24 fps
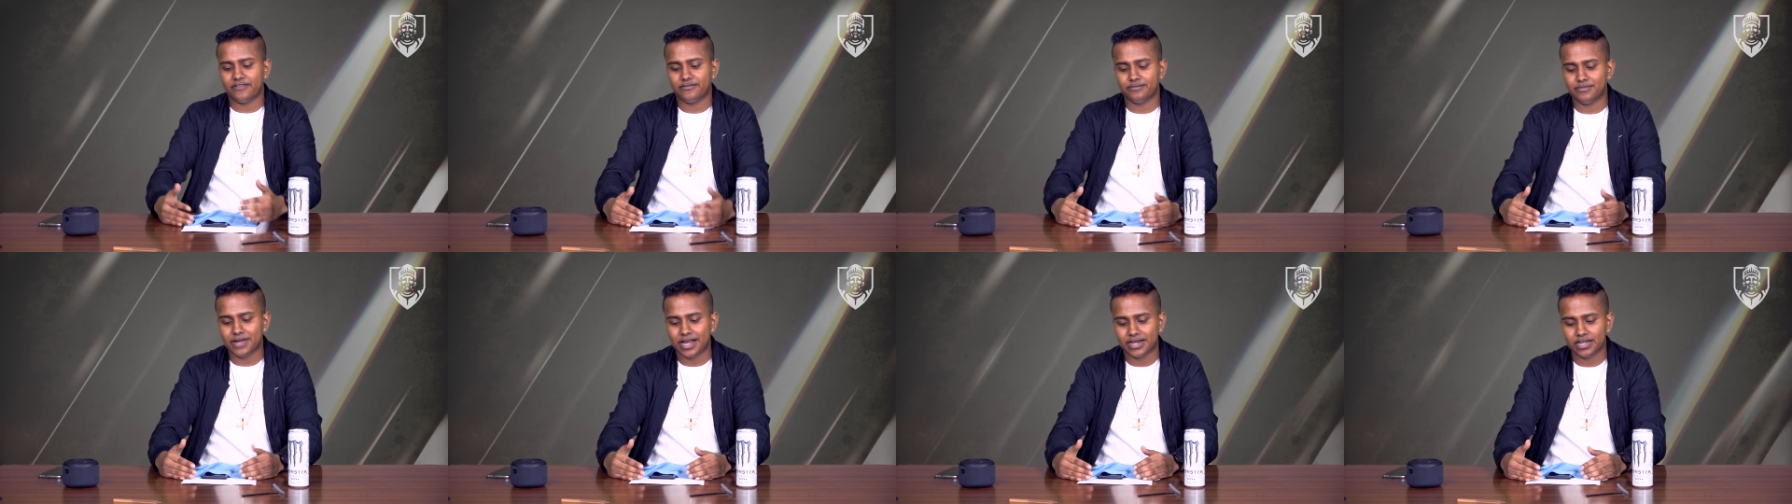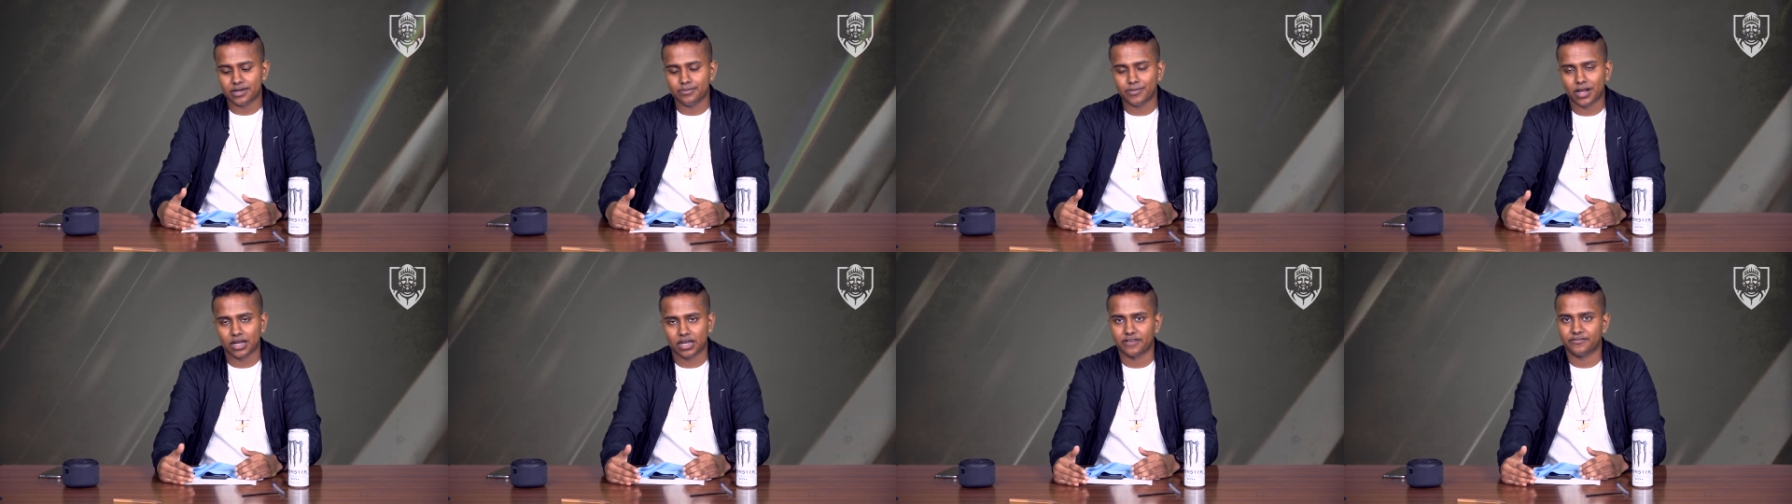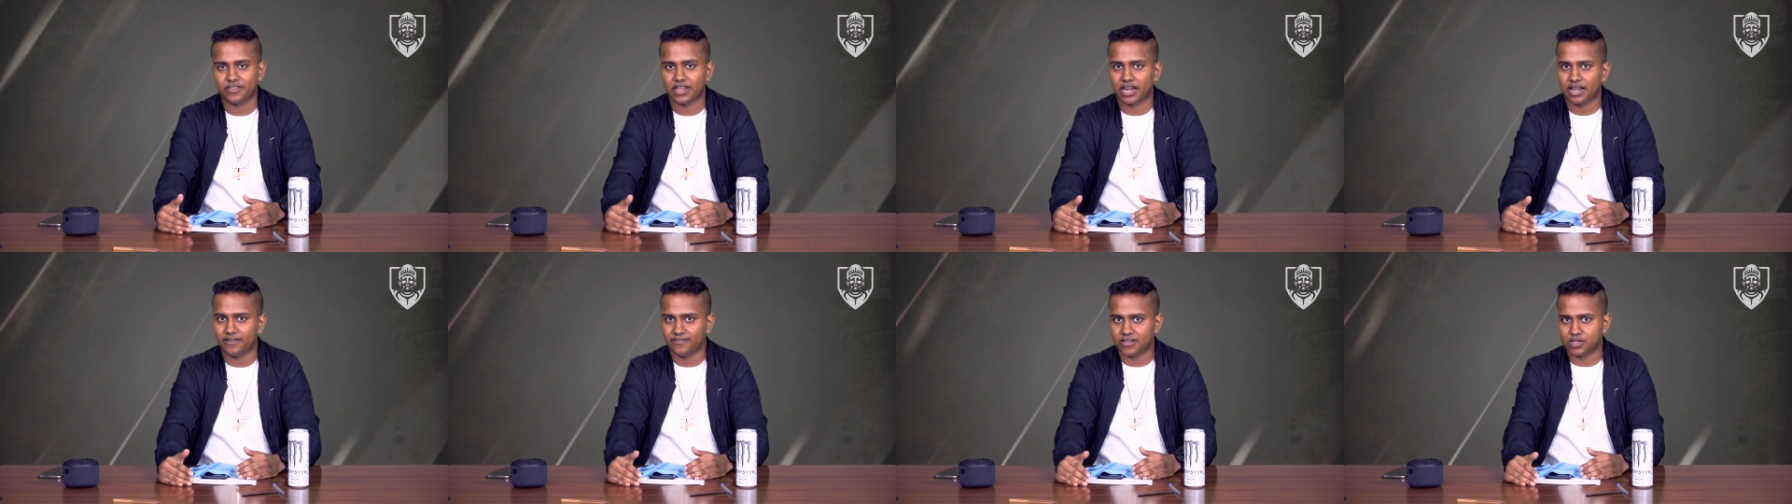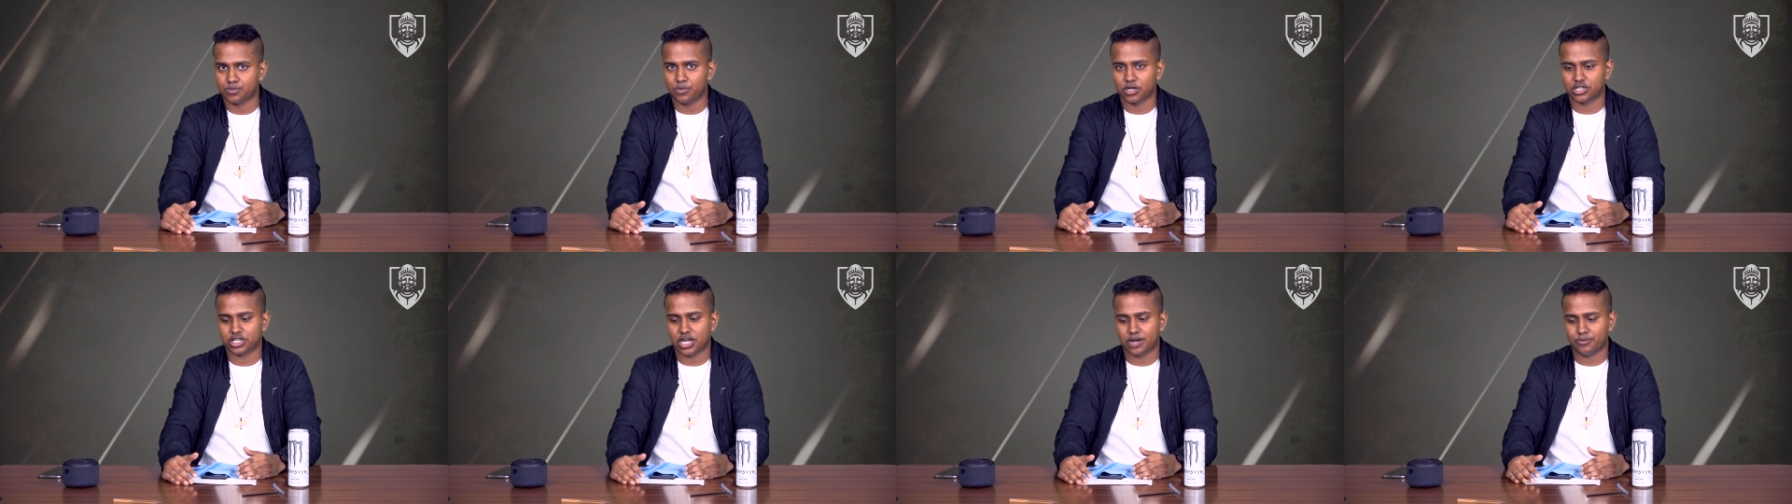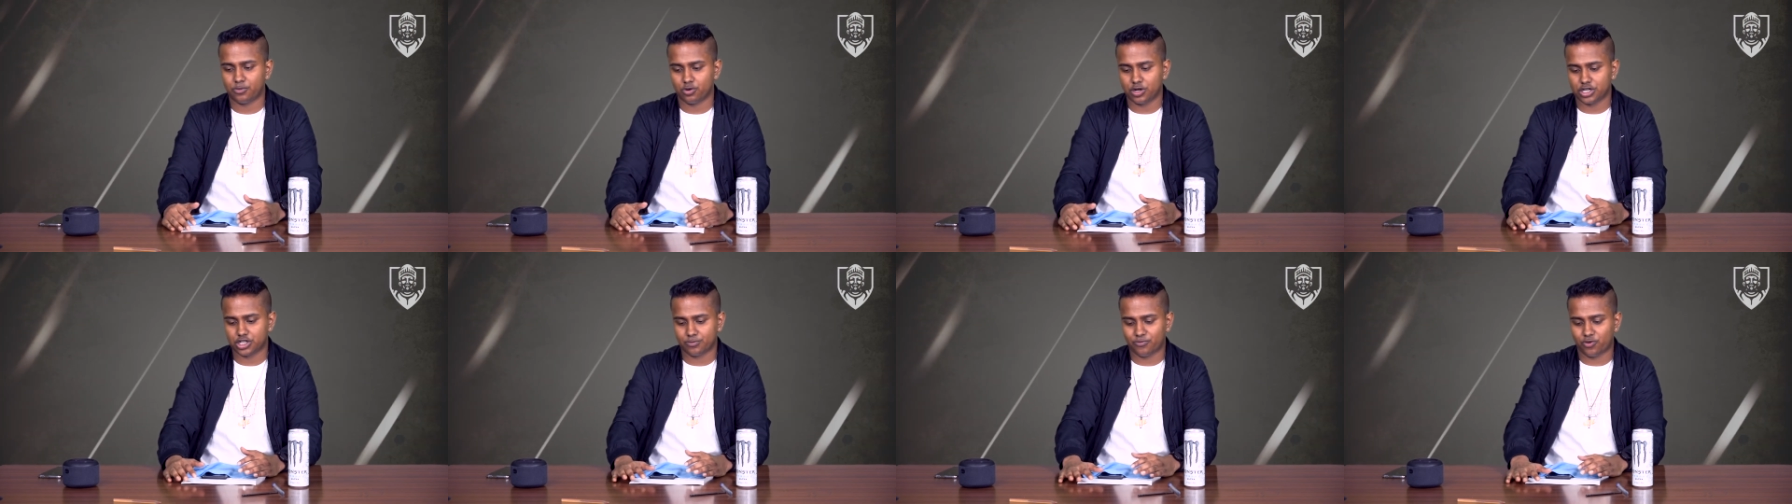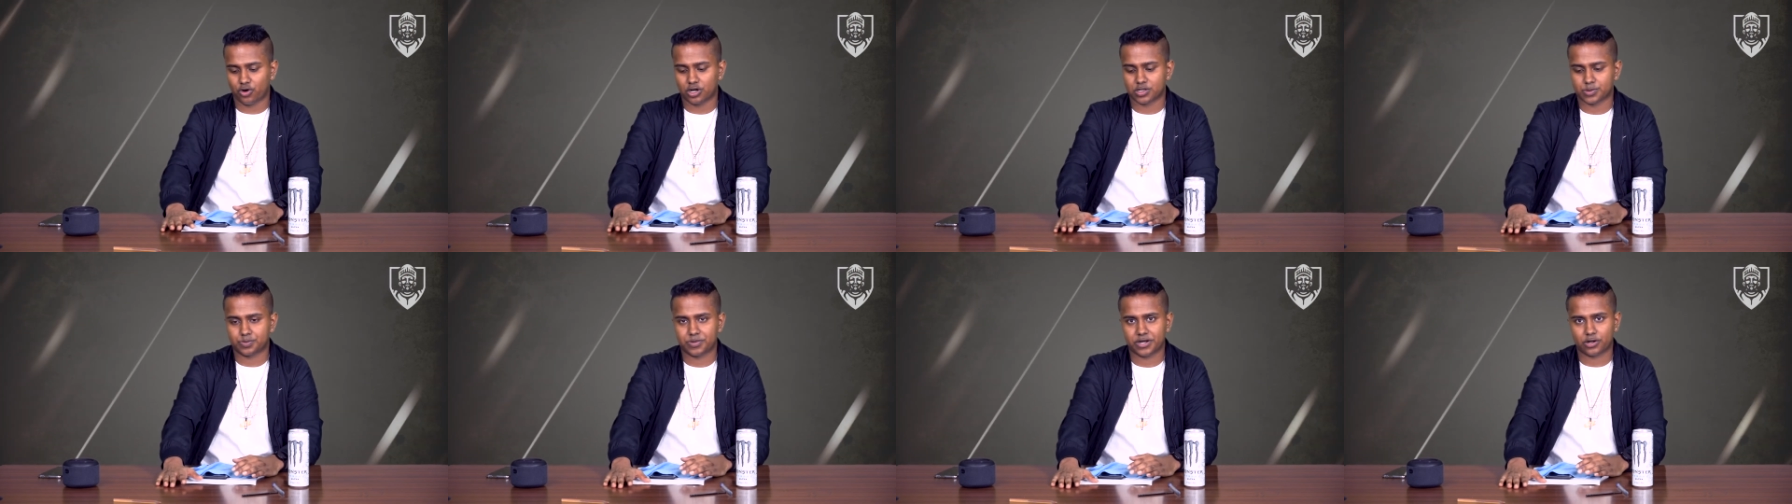met in my life that I have as much admiration for
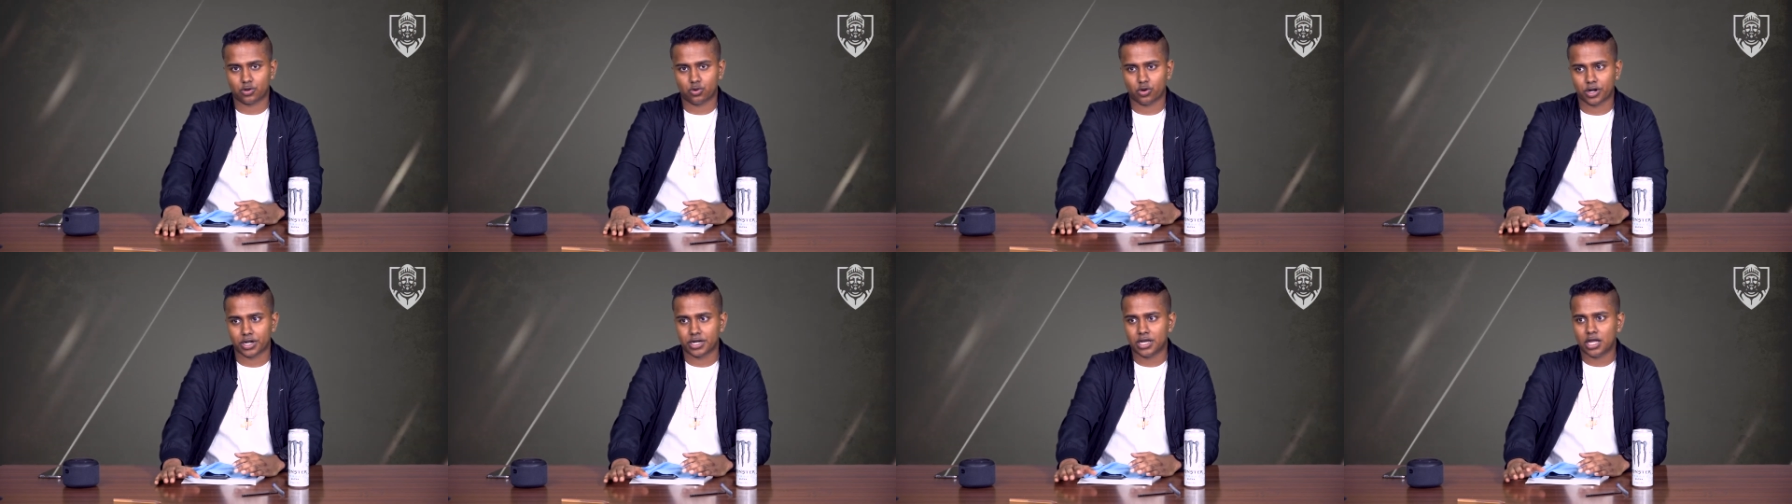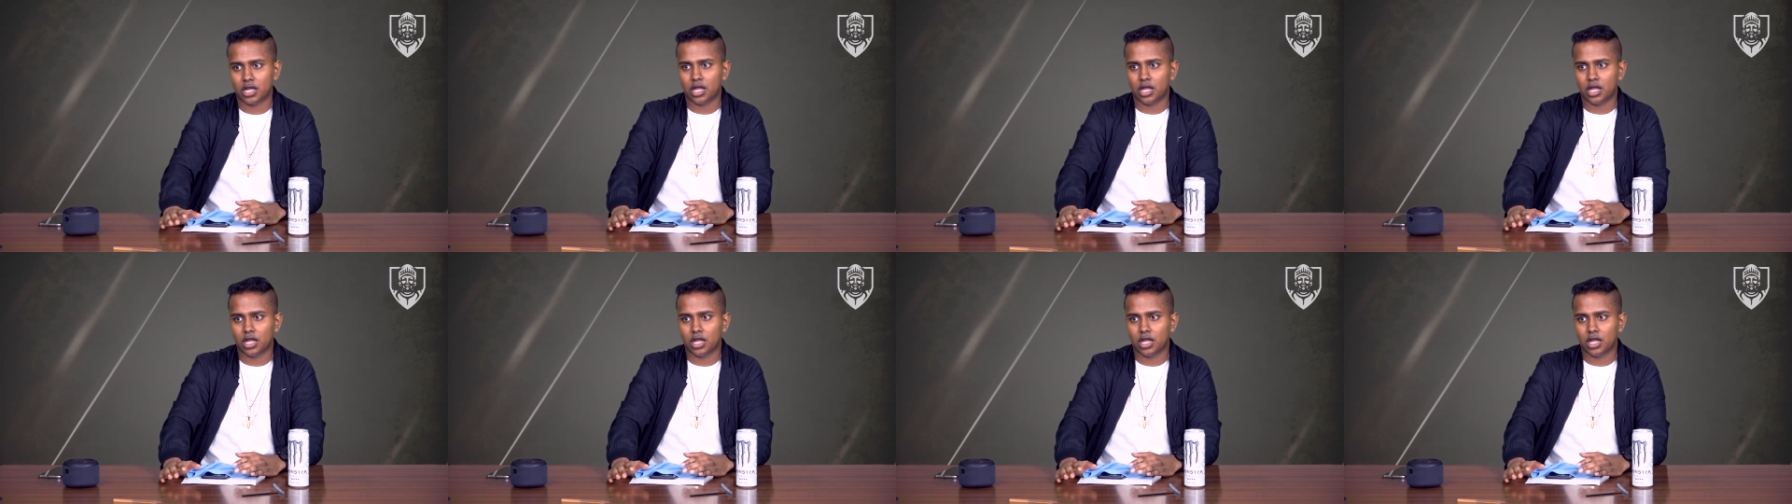as Bitcoin.